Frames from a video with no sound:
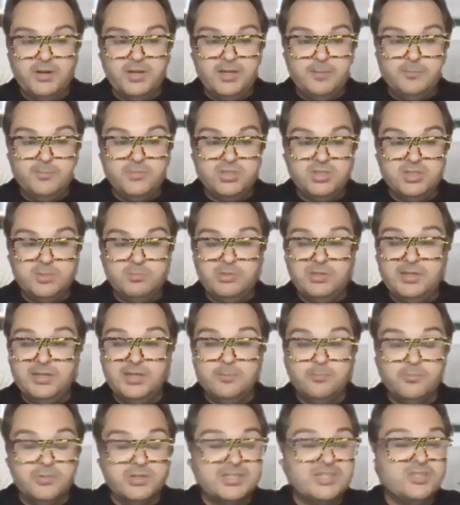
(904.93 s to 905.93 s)
MCP
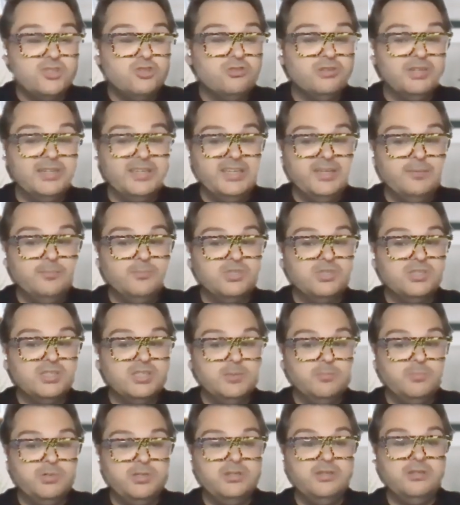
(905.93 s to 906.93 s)
and potentially
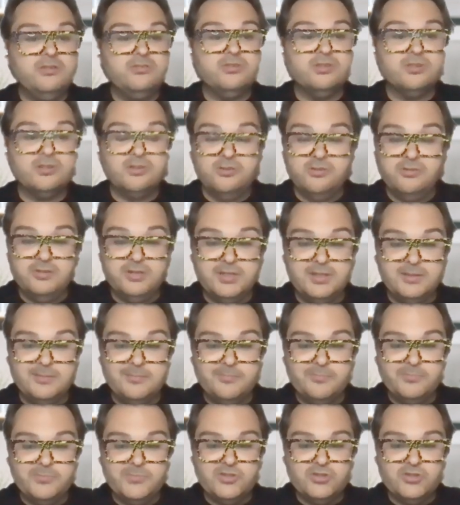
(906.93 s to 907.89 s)
MCP security.